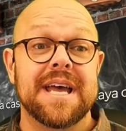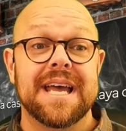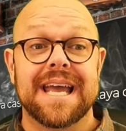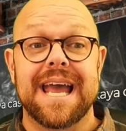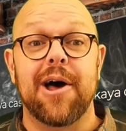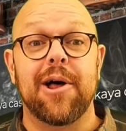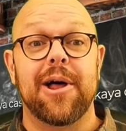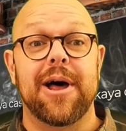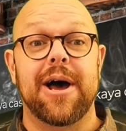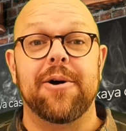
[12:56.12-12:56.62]

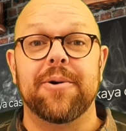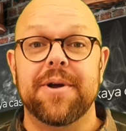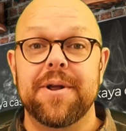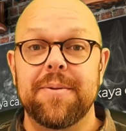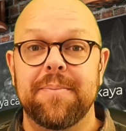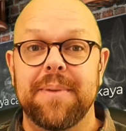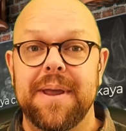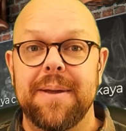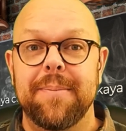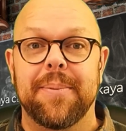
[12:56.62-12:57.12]
Cal, how can
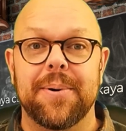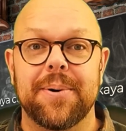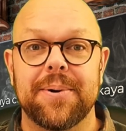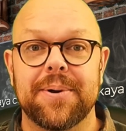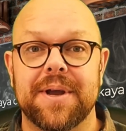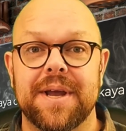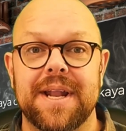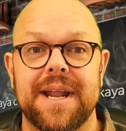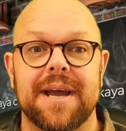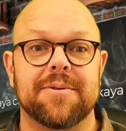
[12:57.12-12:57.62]
people
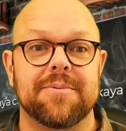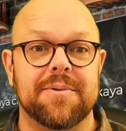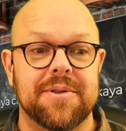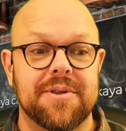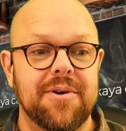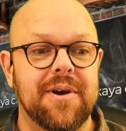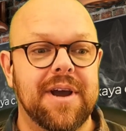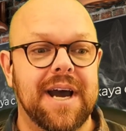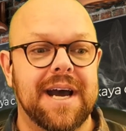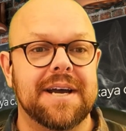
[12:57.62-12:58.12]
connect with
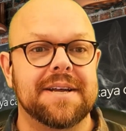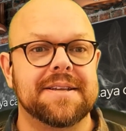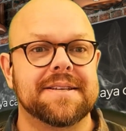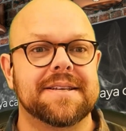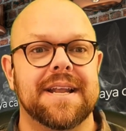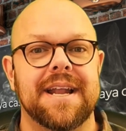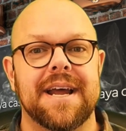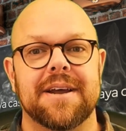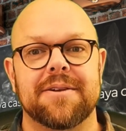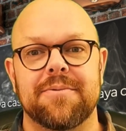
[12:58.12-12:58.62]
you guys,
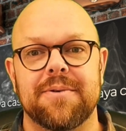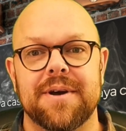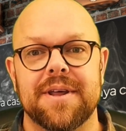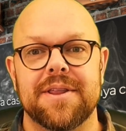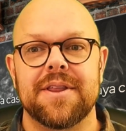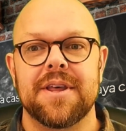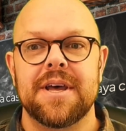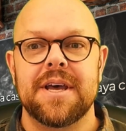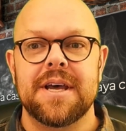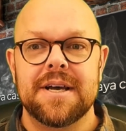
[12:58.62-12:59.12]
connect with
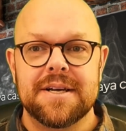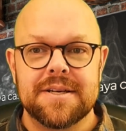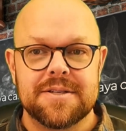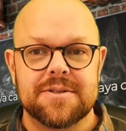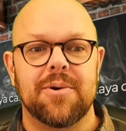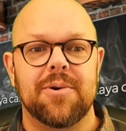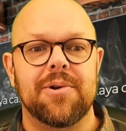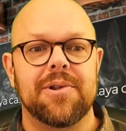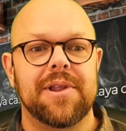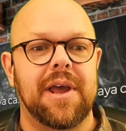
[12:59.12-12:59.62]

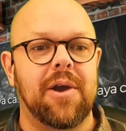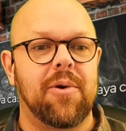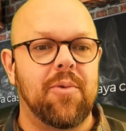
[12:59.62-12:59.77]
Solink?